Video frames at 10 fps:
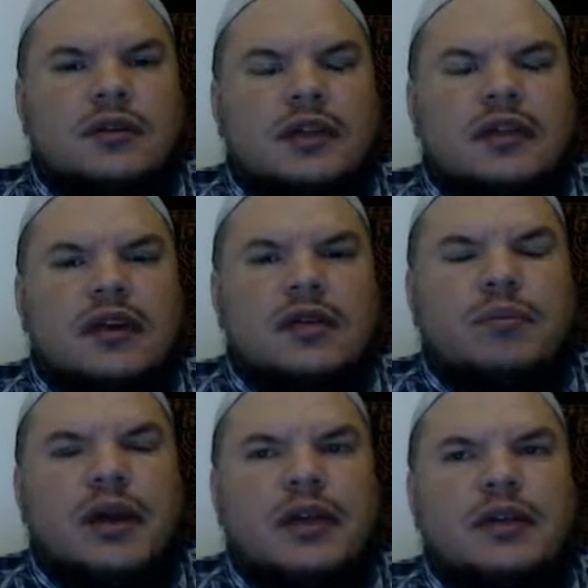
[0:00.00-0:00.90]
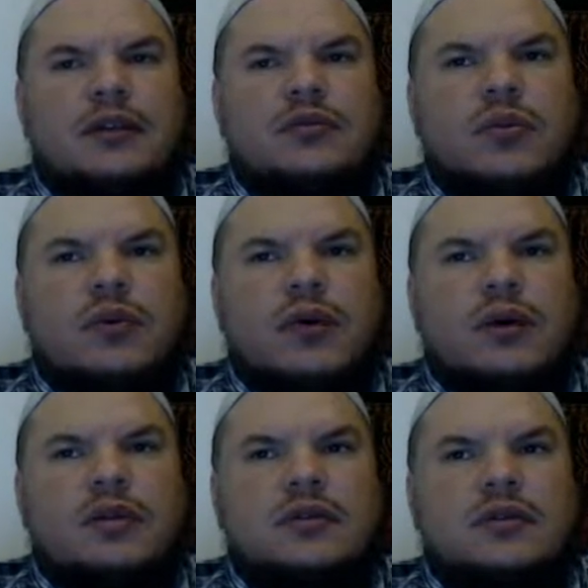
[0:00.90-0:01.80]
that the companions were
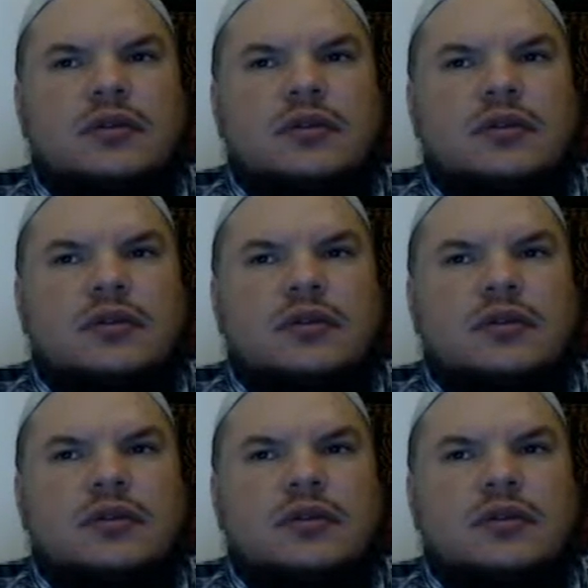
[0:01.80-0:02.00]
ones